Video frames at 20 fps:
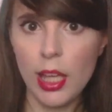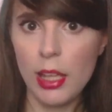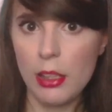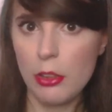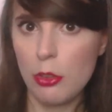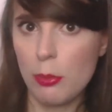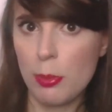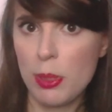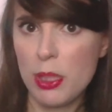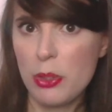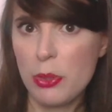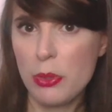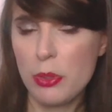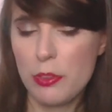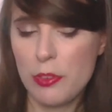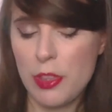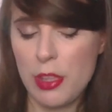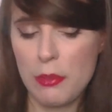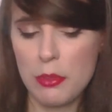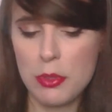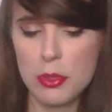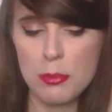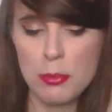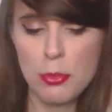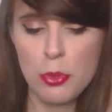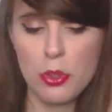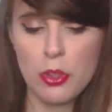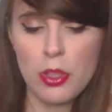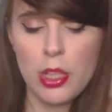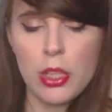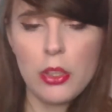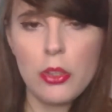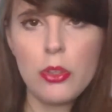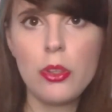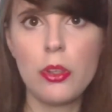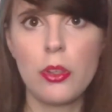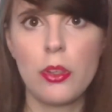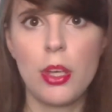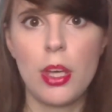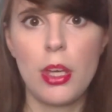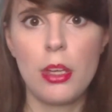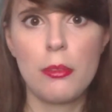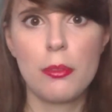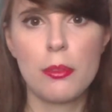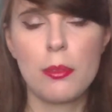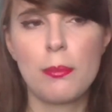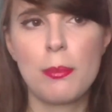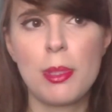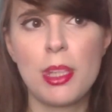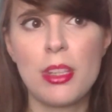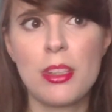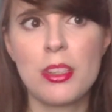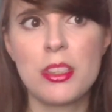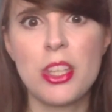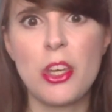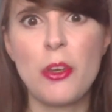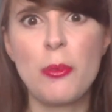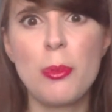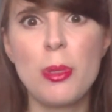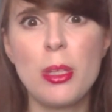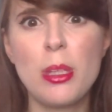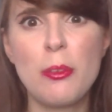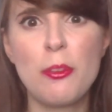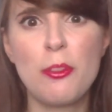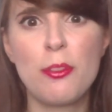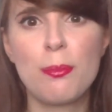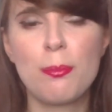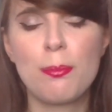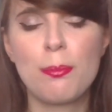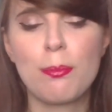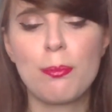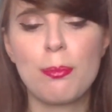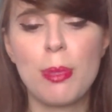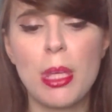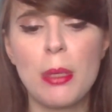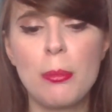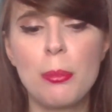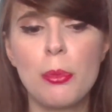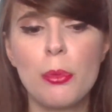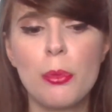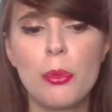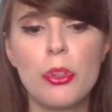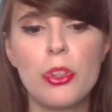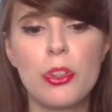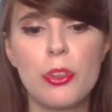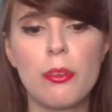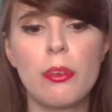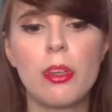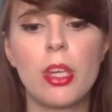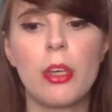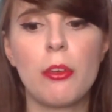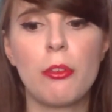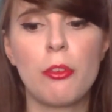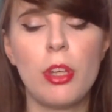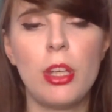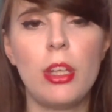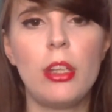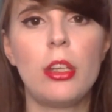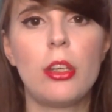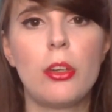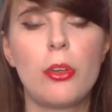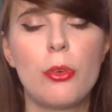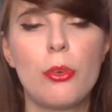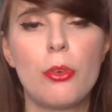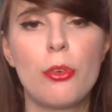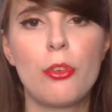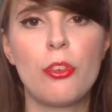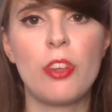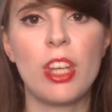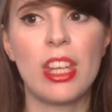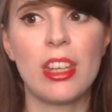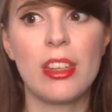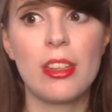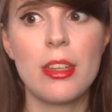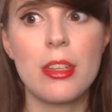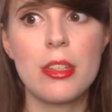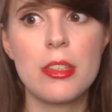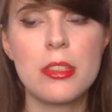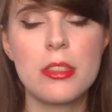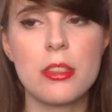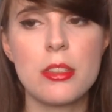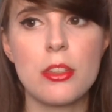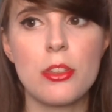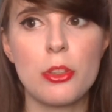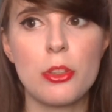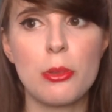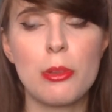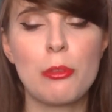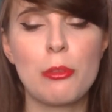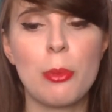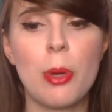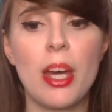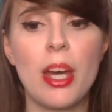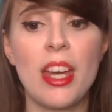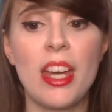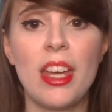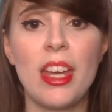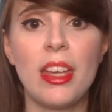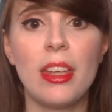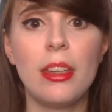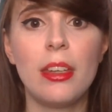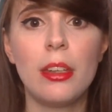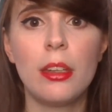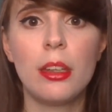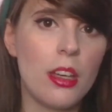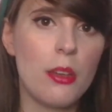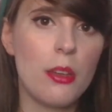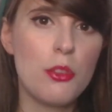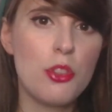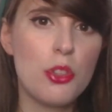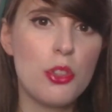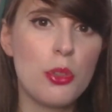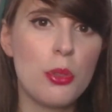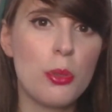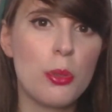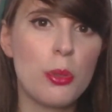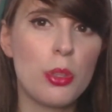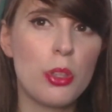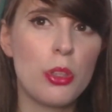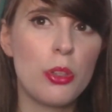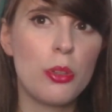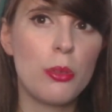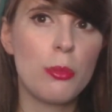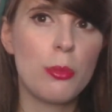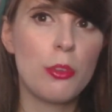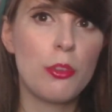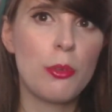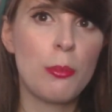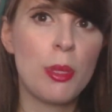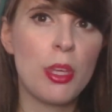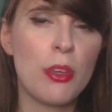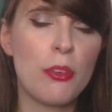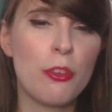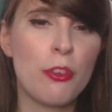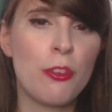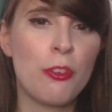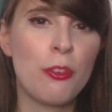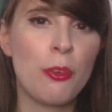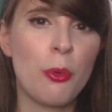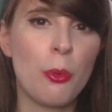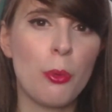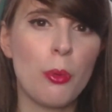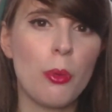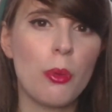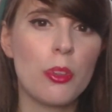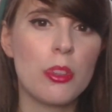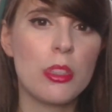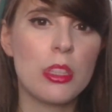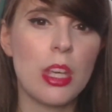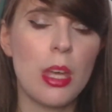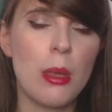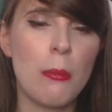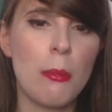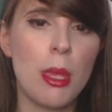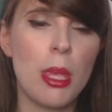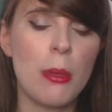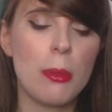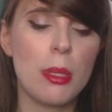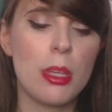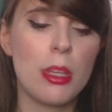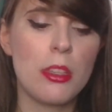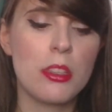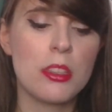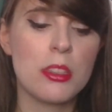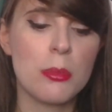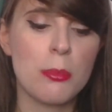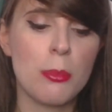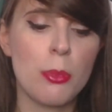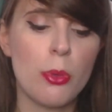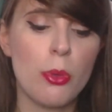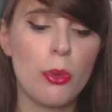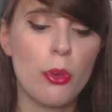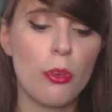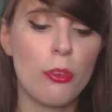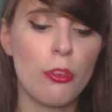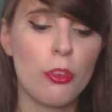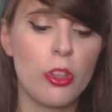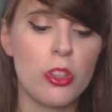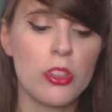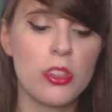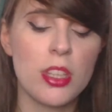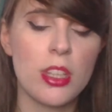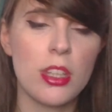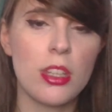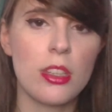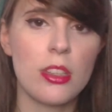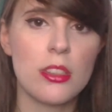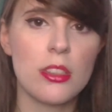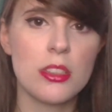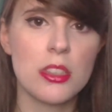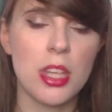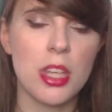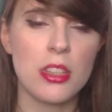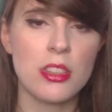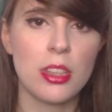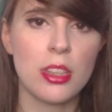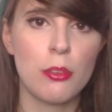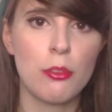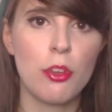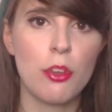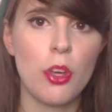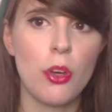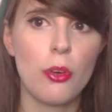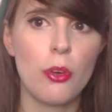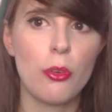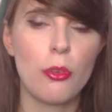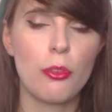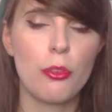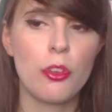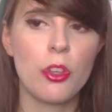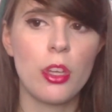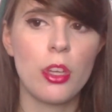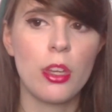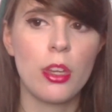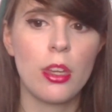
And it would be cool if there was more going on. I mean, there's so many people doing really cool things to do with YA. I'm sure with a bit of thought and maybe some more volunteers getting involved,